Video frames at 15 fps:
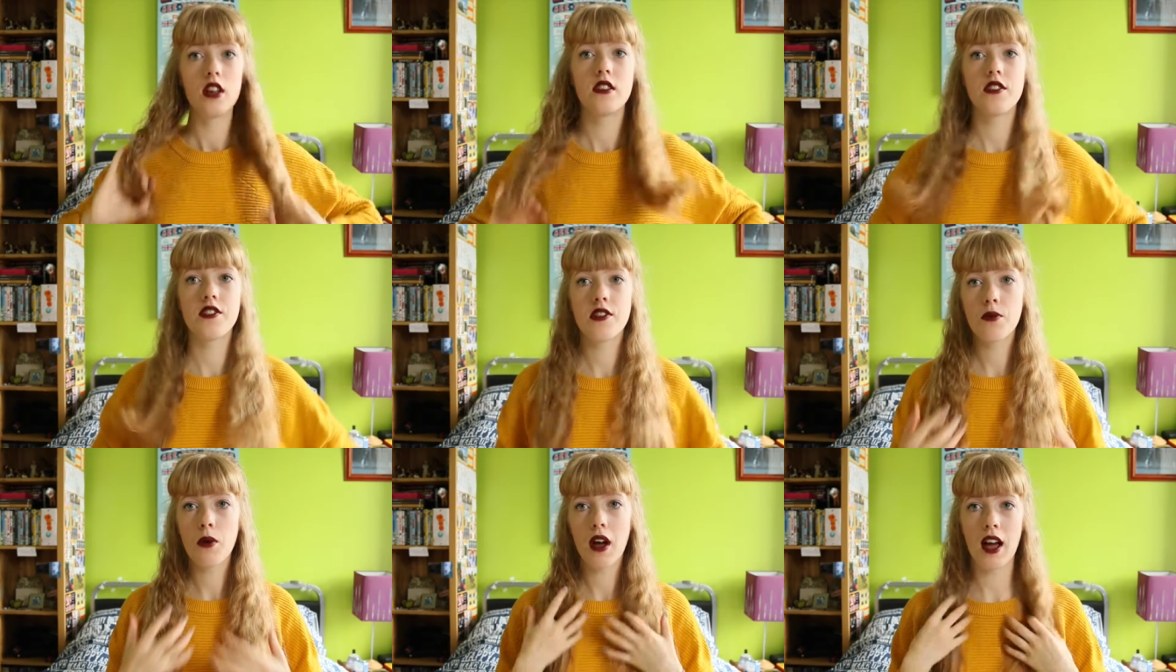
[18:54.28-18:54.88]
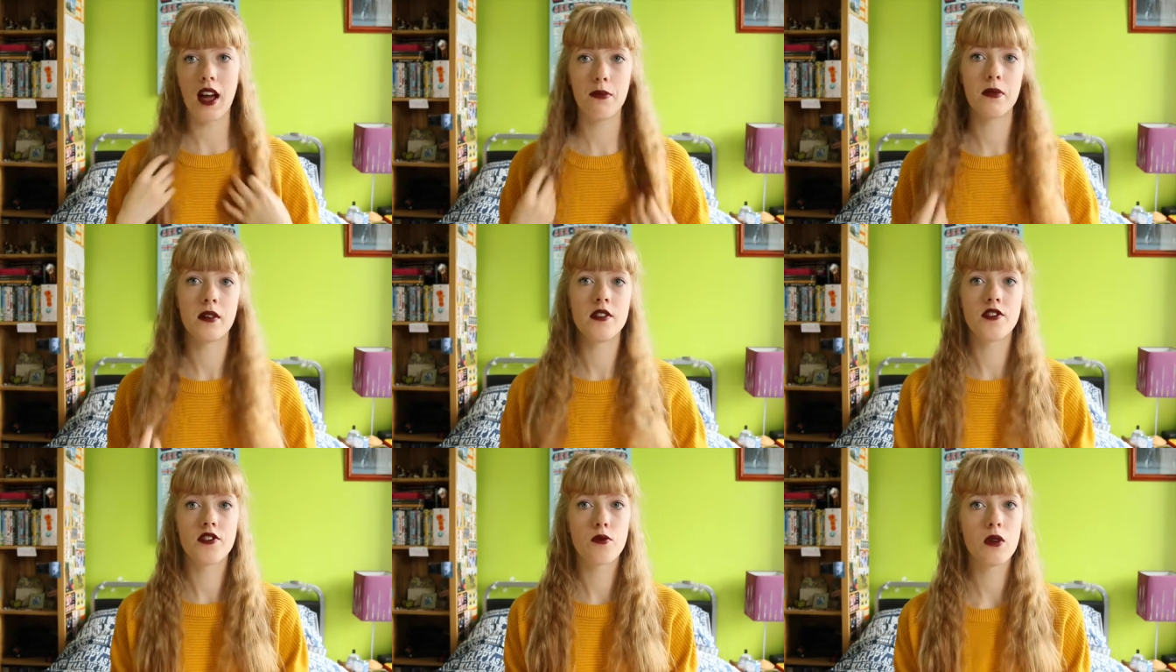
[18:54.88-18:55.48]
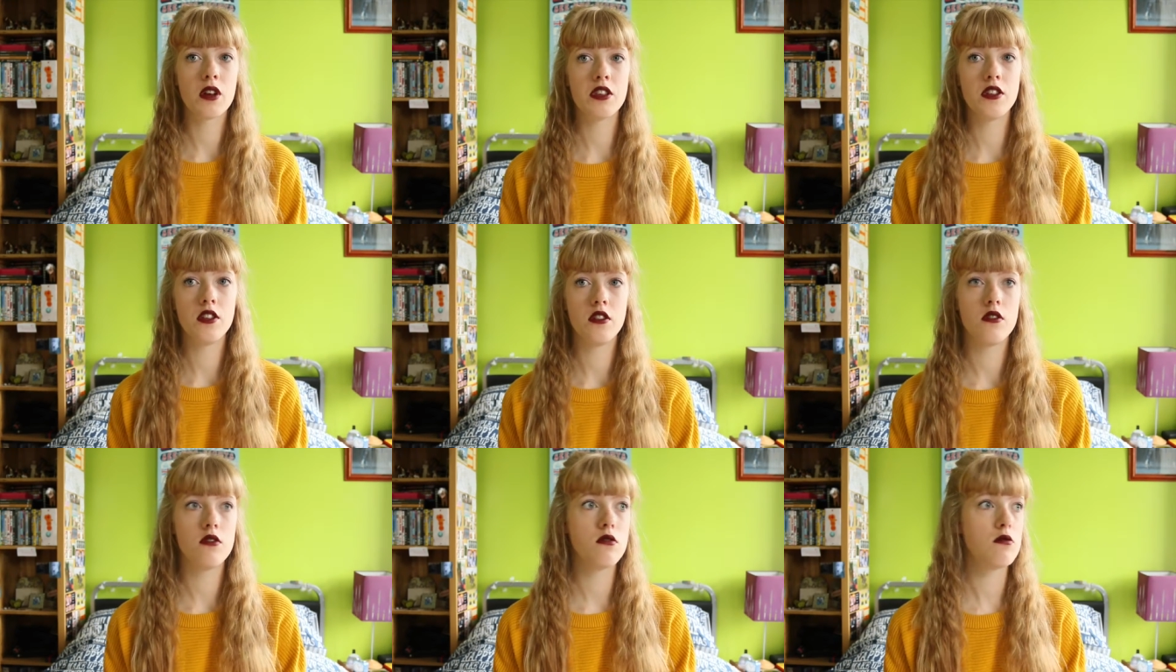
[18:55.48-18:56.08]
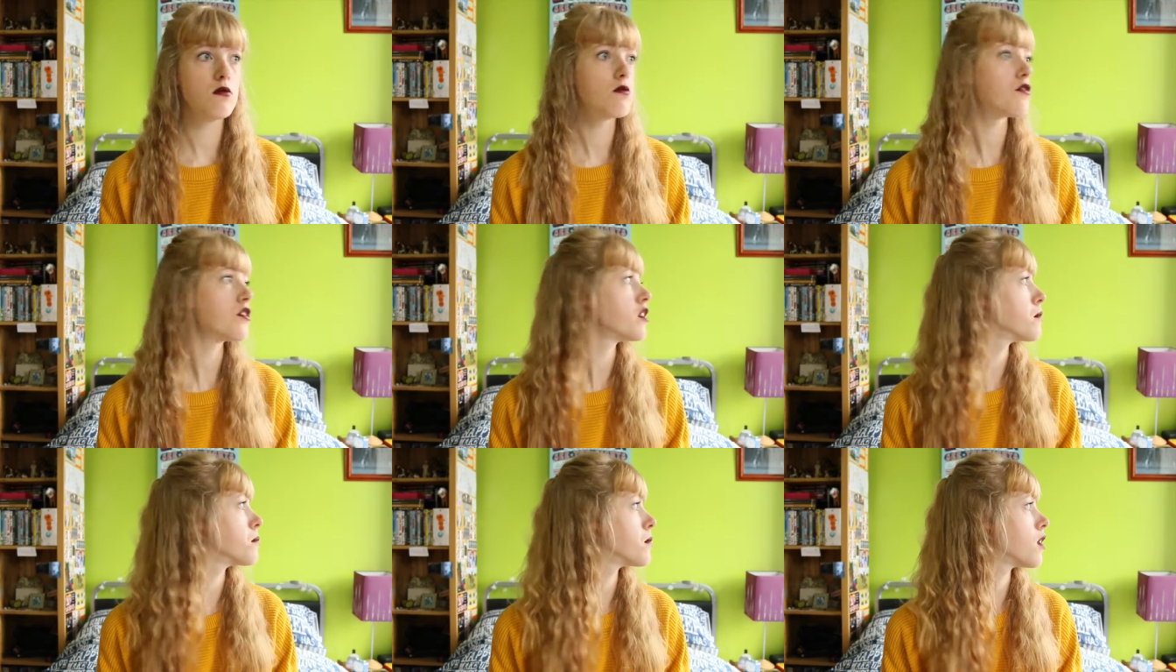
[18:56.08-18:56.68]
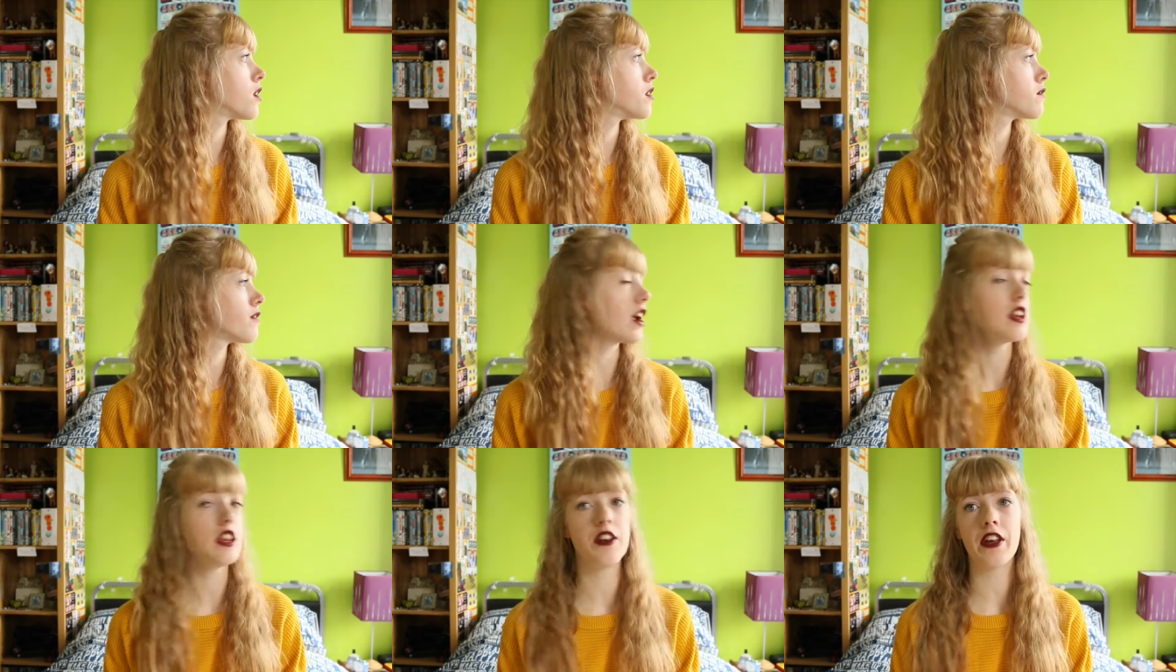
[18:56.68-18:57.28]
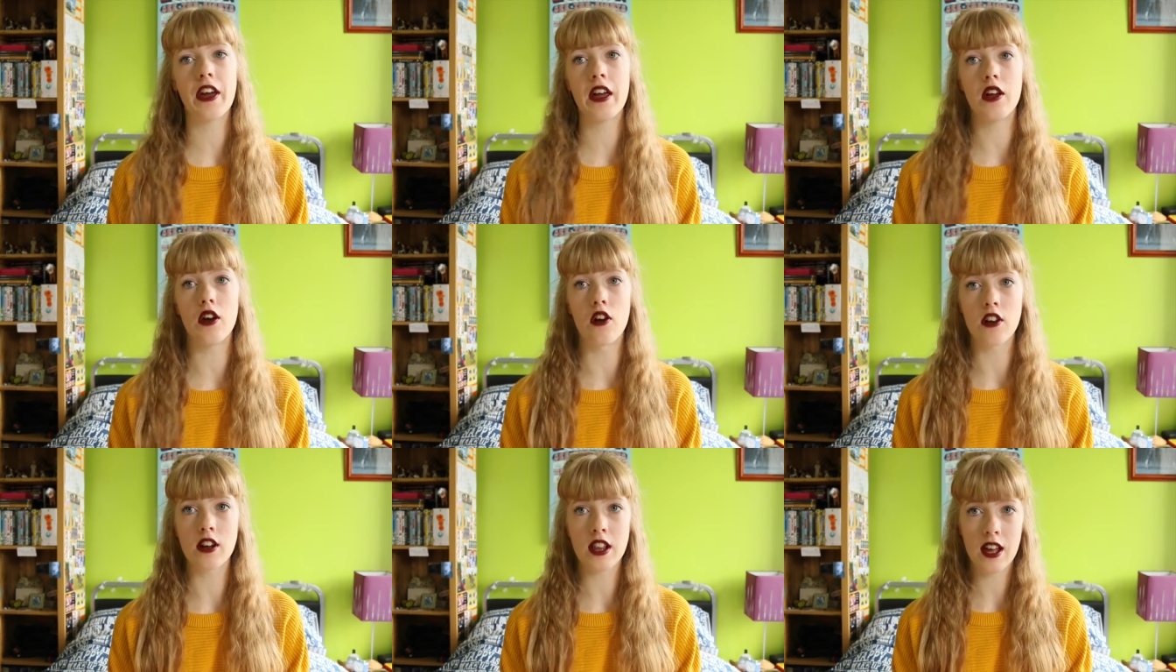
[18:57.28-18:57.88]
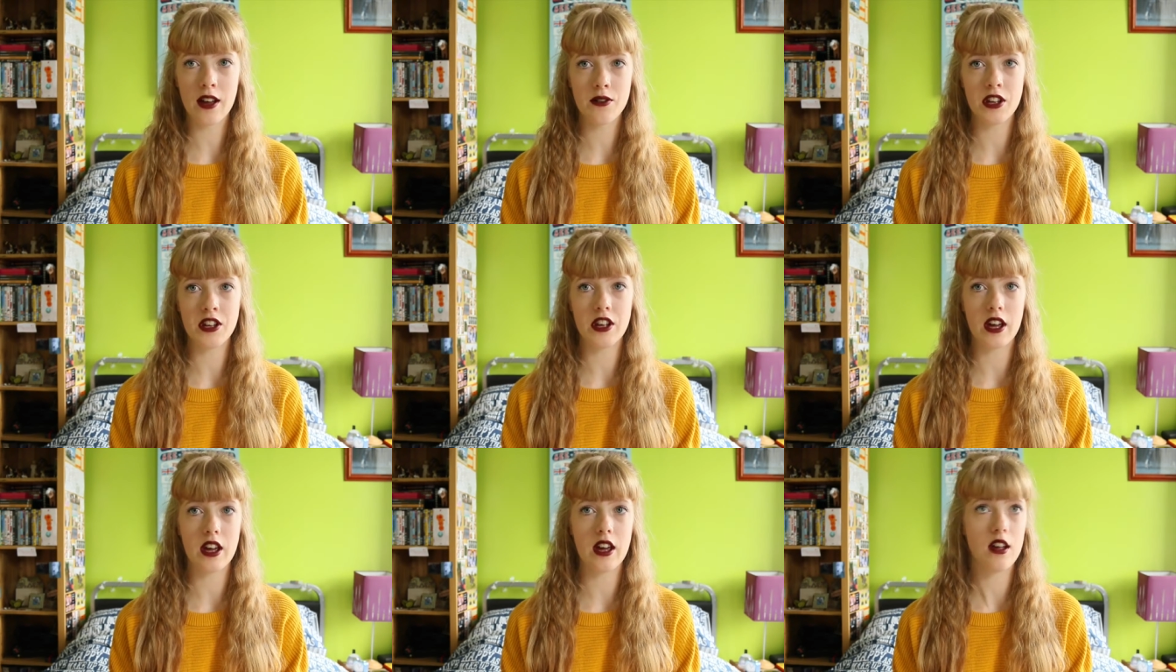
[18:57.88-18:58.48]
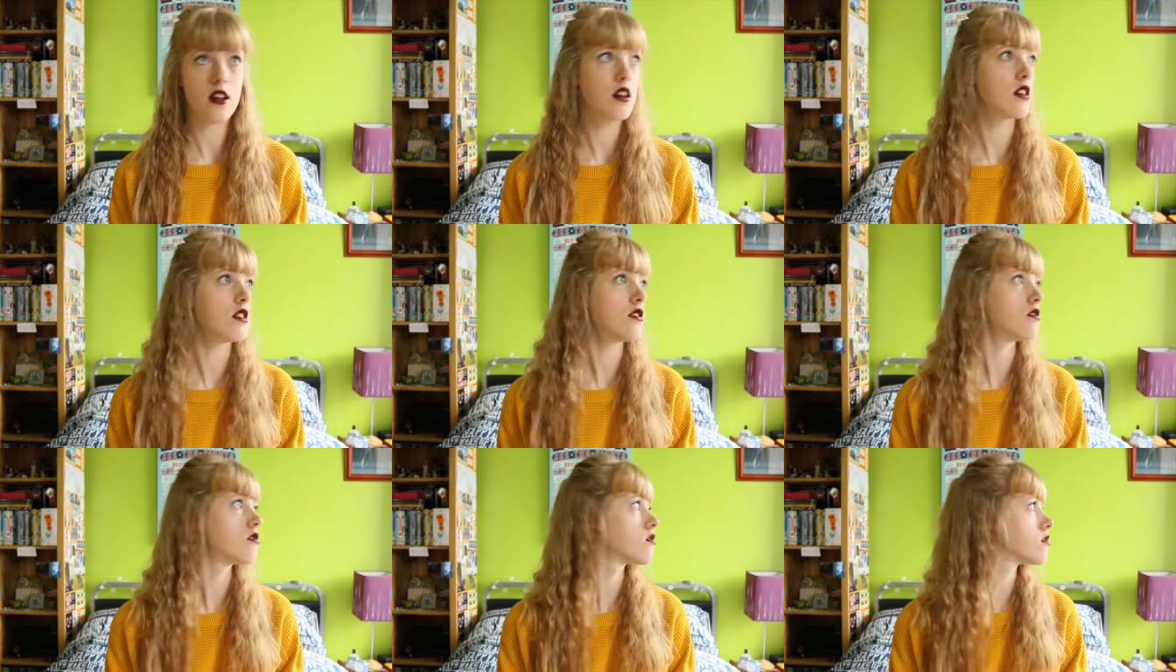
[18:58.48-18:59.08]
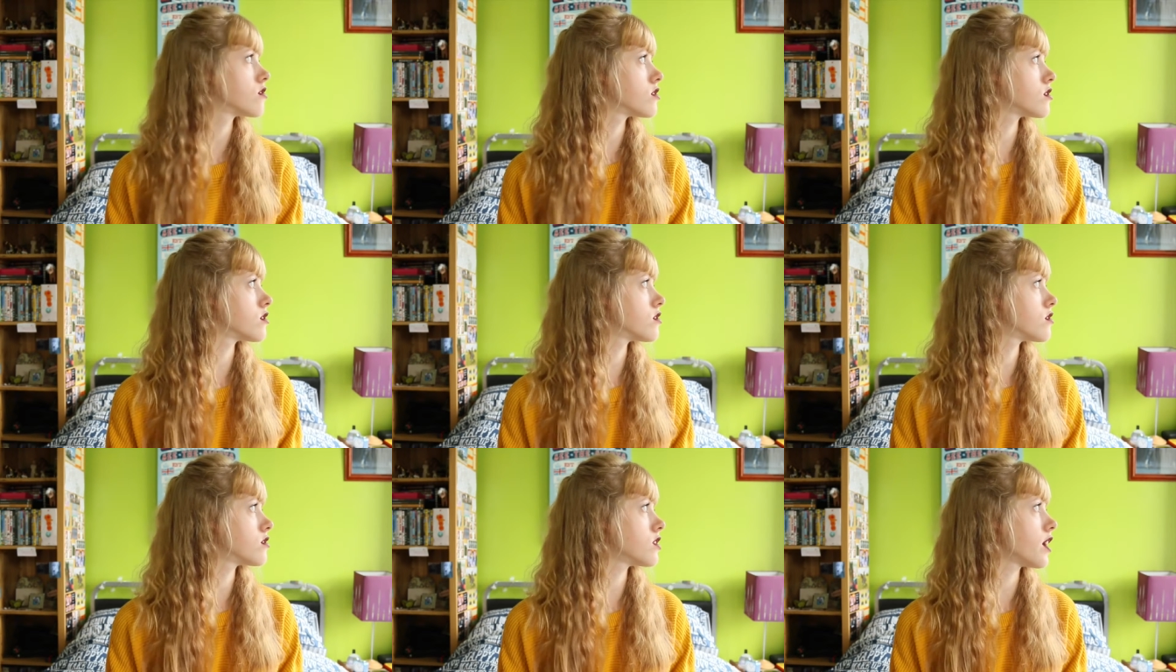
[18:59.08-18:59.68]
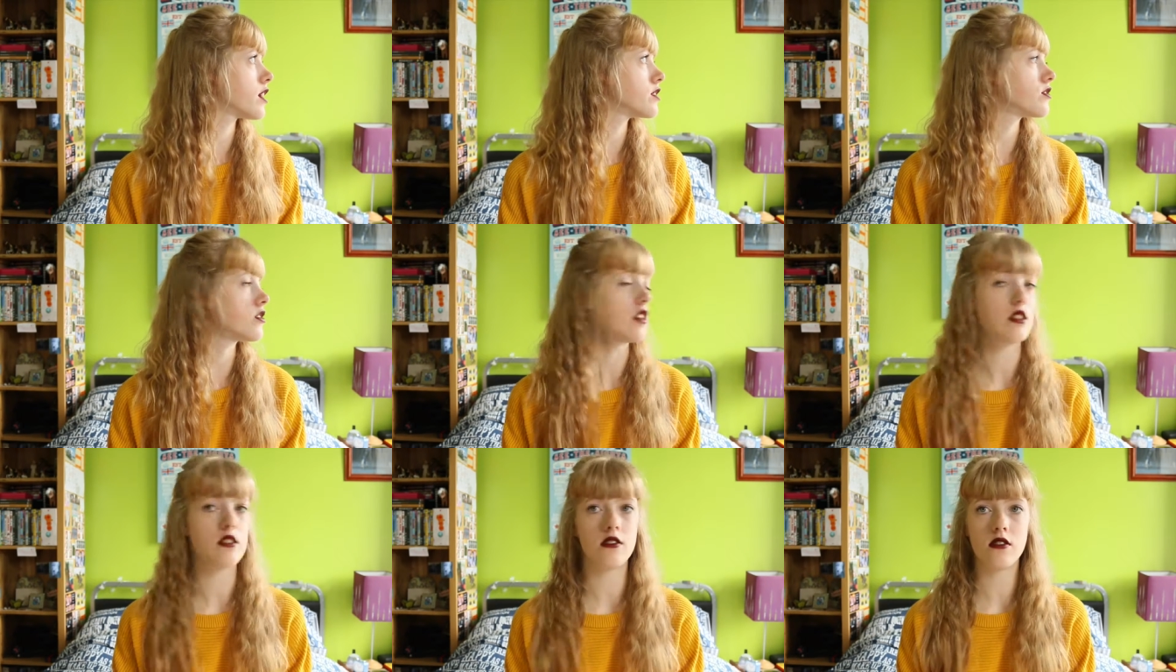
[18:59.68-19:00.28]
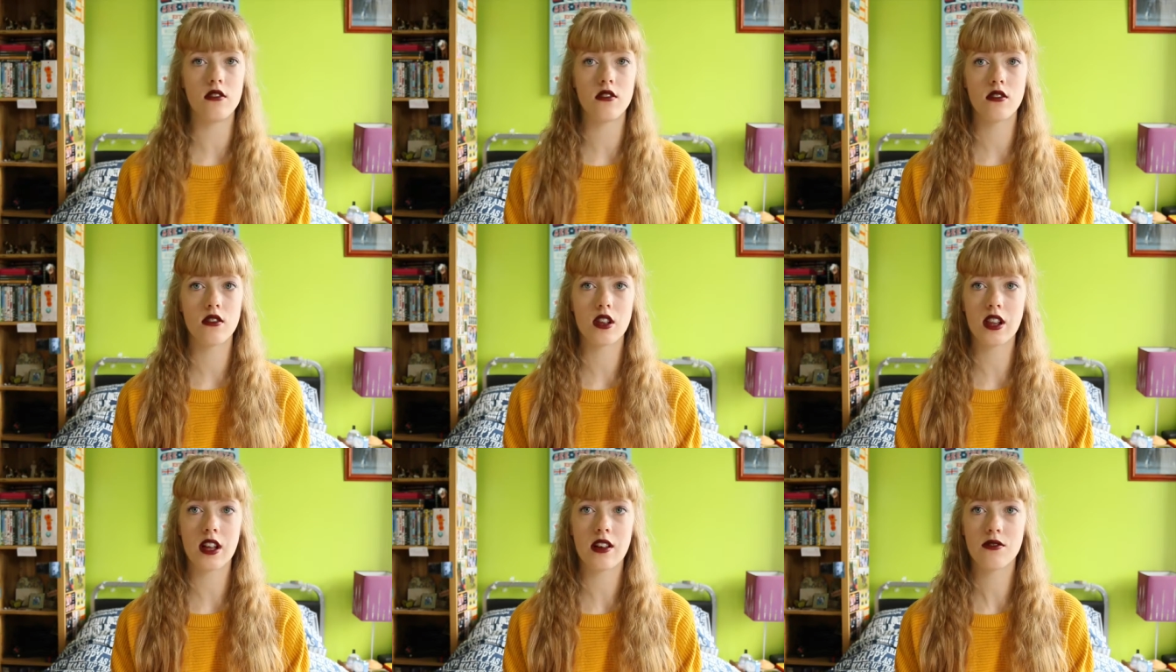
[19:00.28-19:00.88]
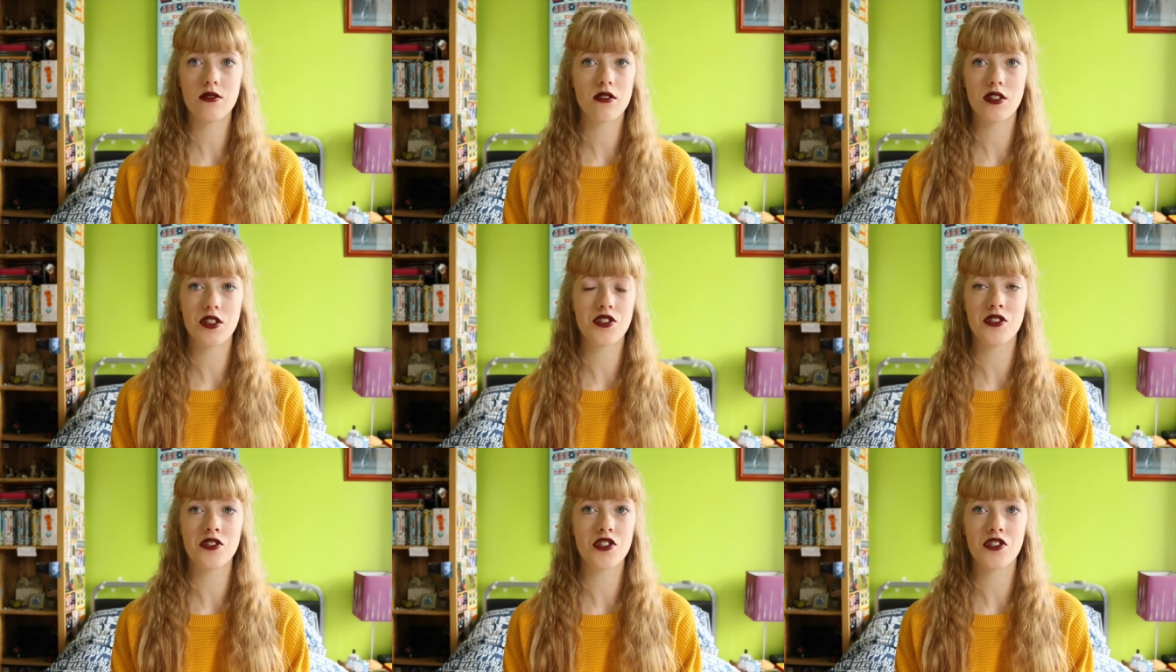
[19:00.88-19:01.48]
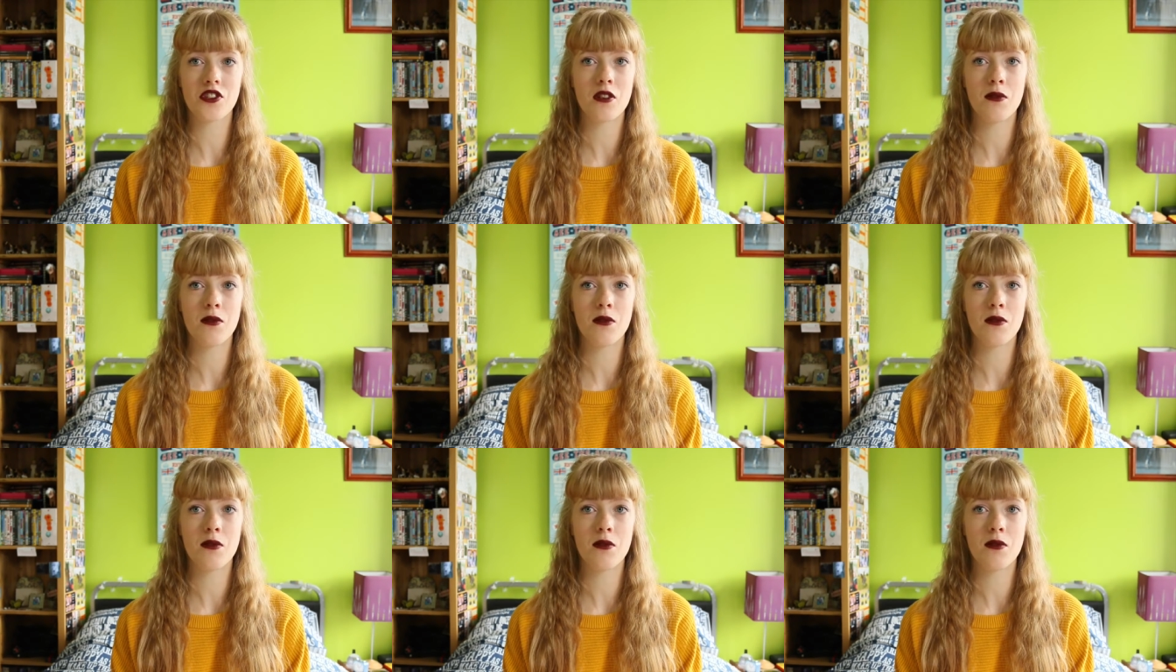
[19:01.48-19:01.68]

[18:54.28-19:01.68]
This is what happens when you film on a rainy day or a cloudy day, and the lighting, the sun just